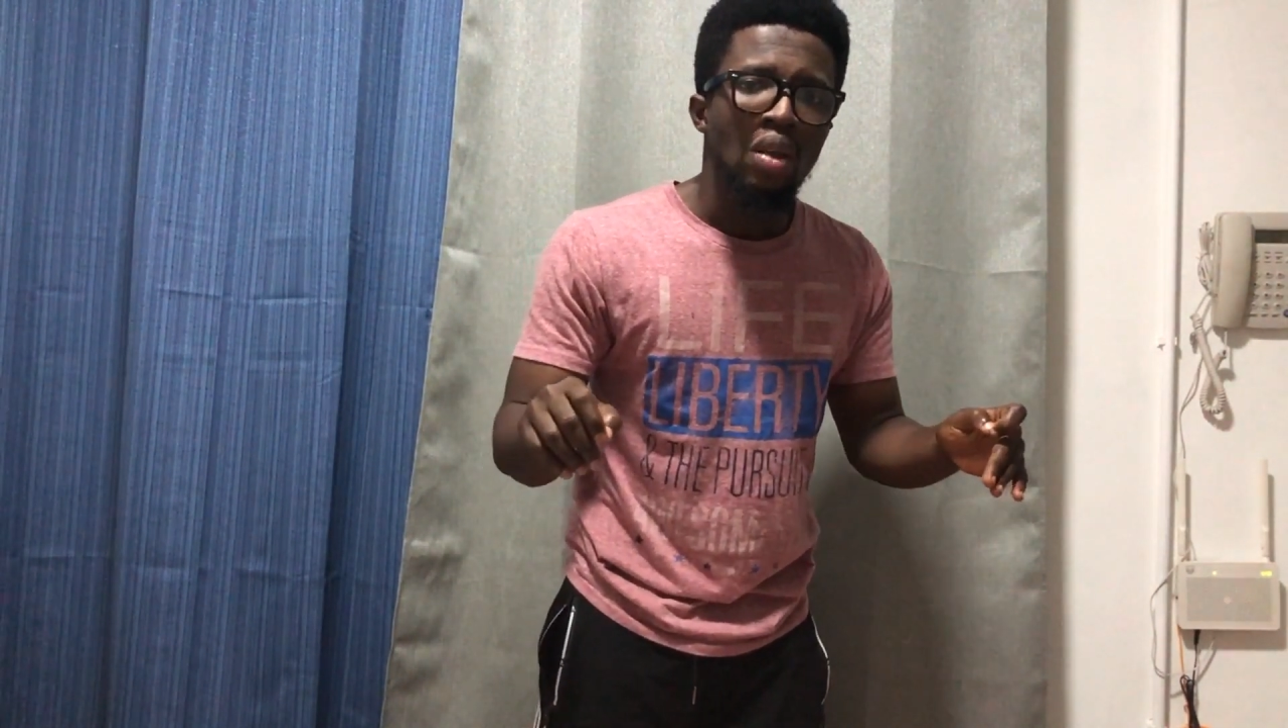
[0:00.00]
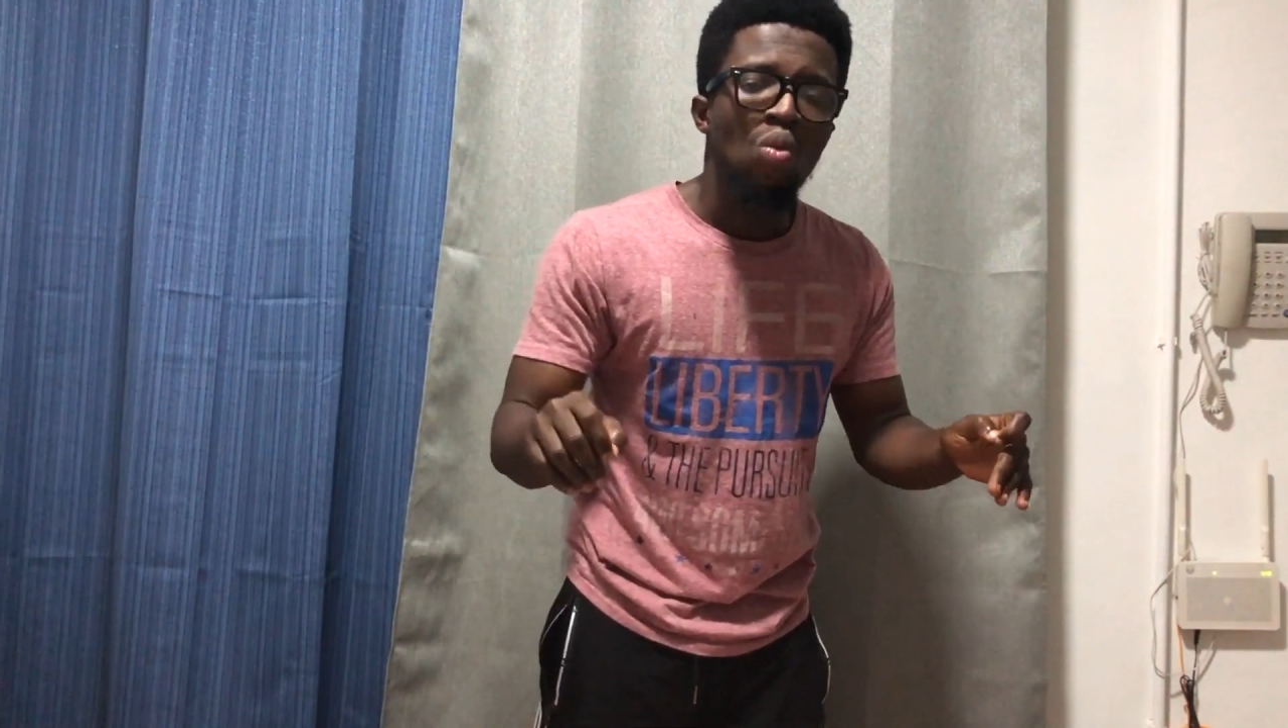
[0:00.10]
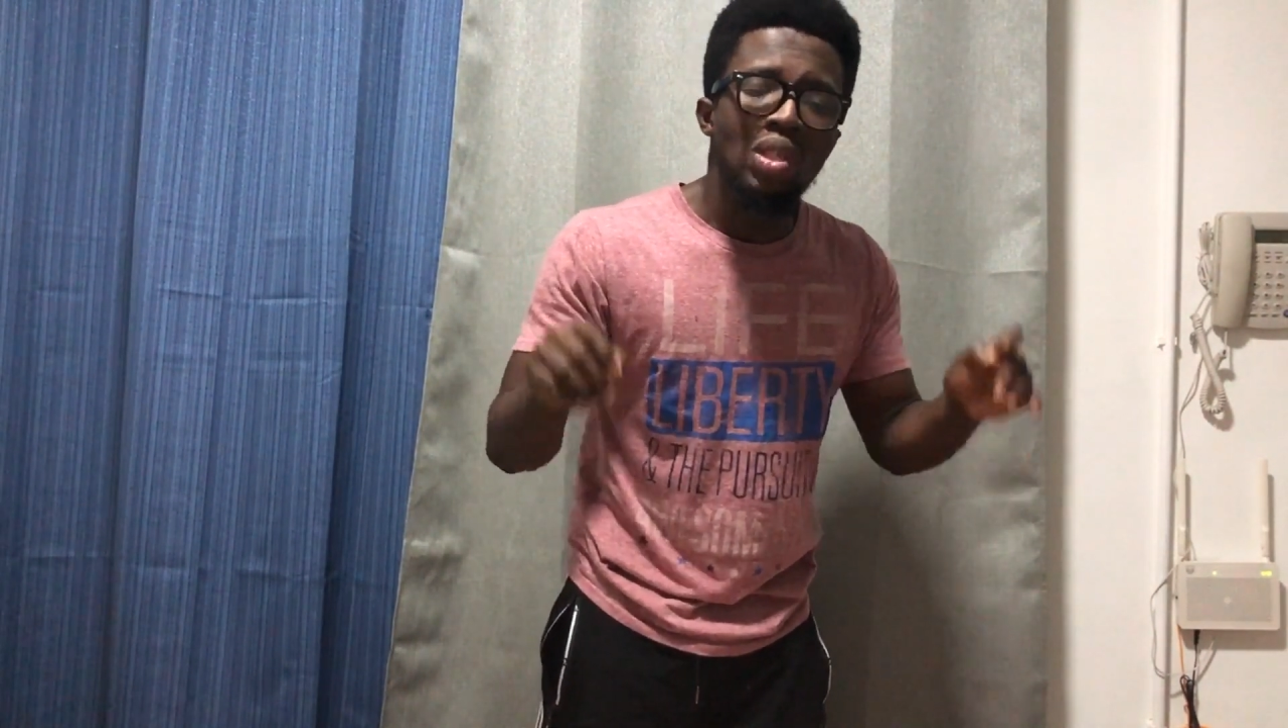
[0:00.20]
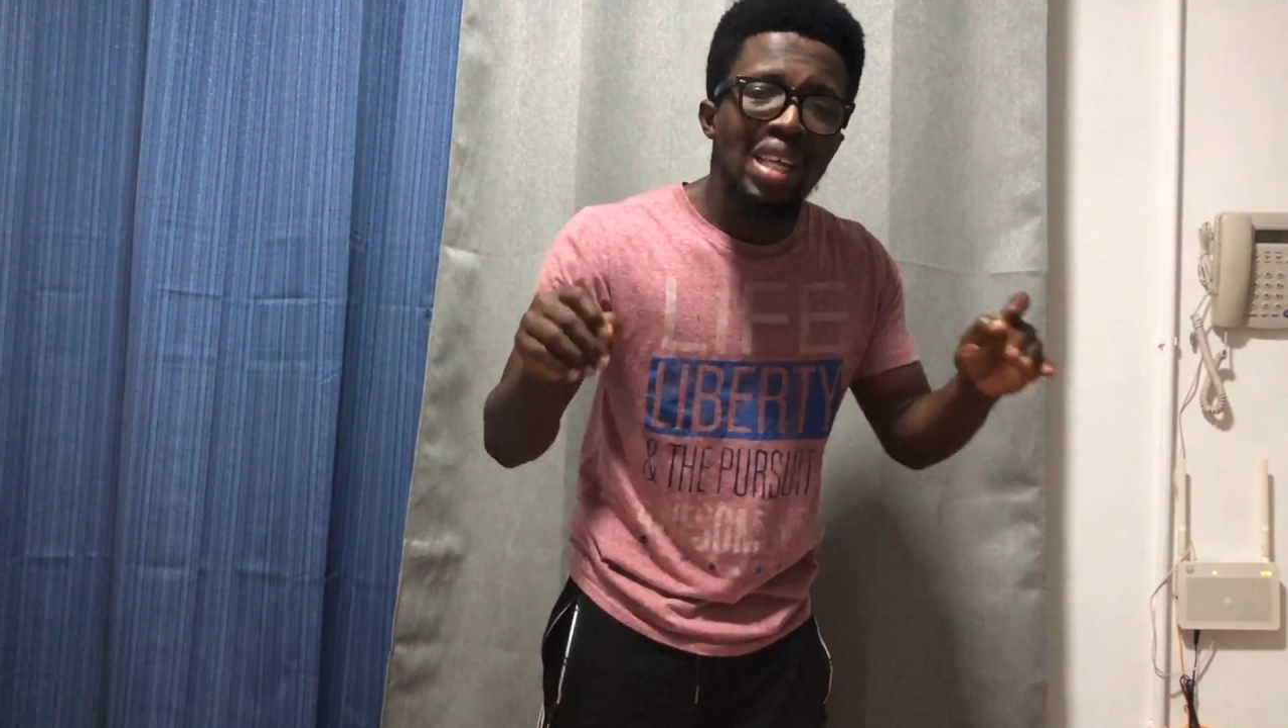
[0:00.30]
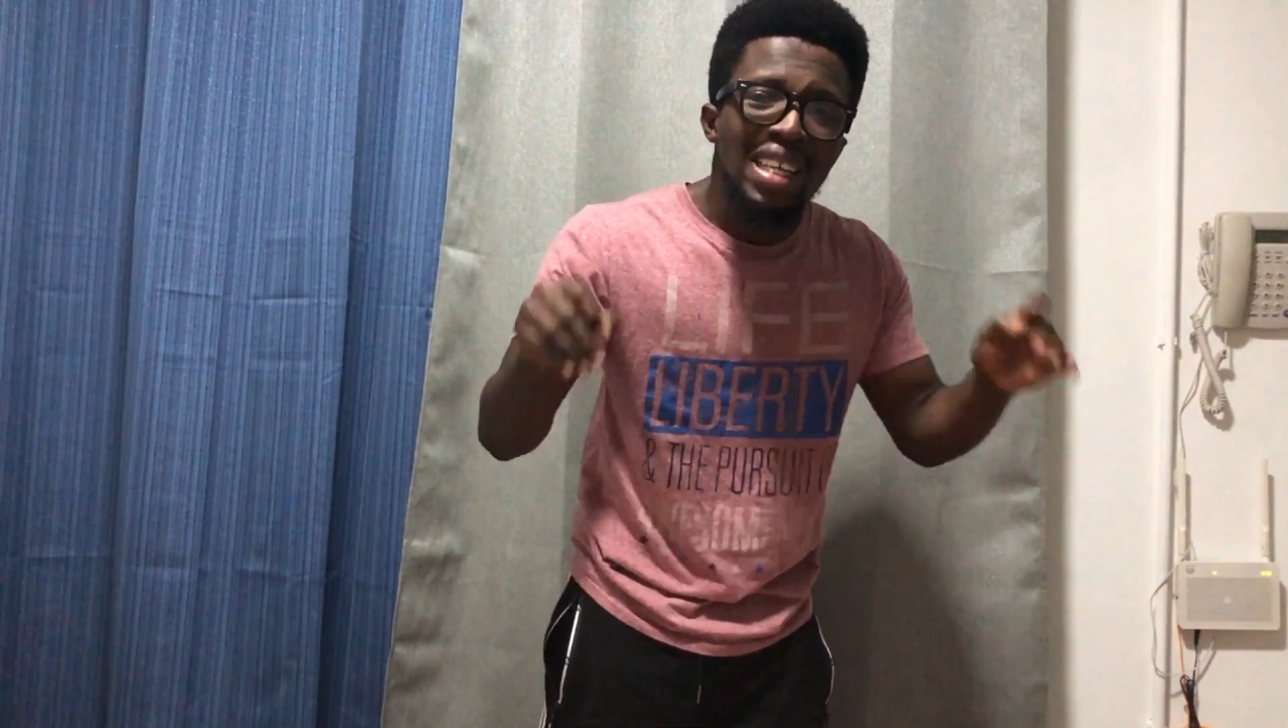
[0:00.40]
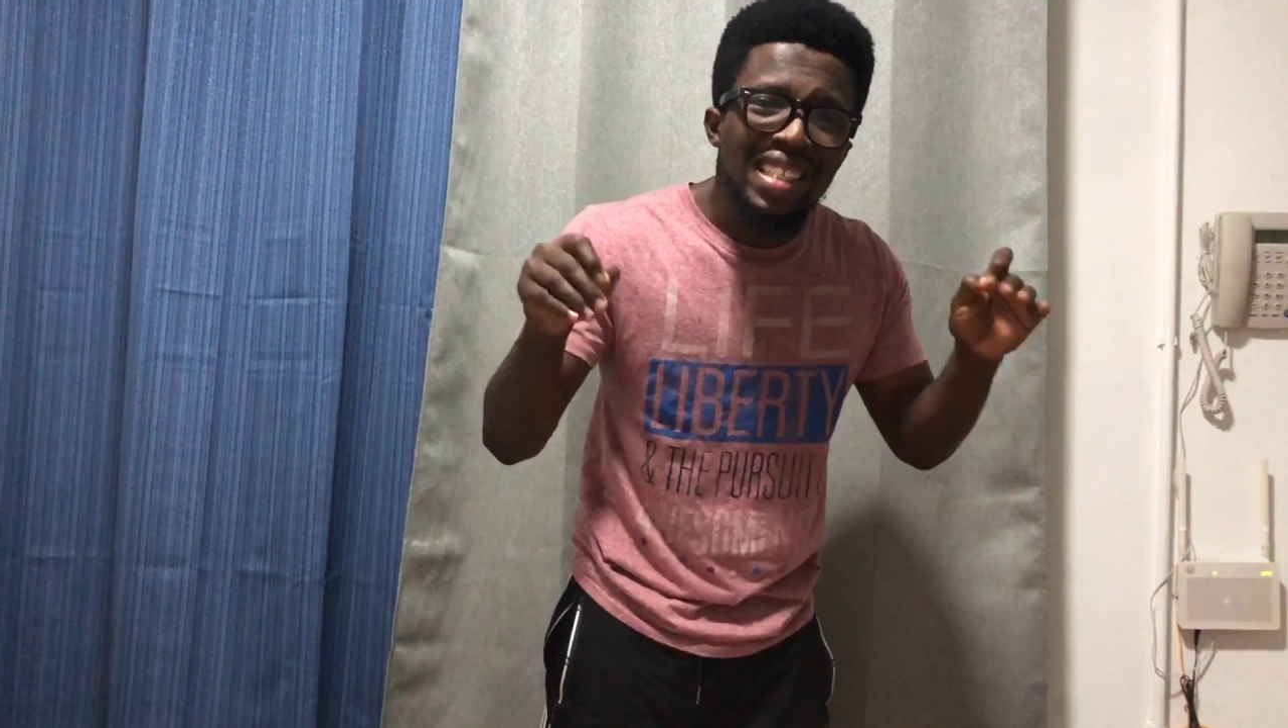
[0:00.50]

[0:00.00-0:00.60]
was a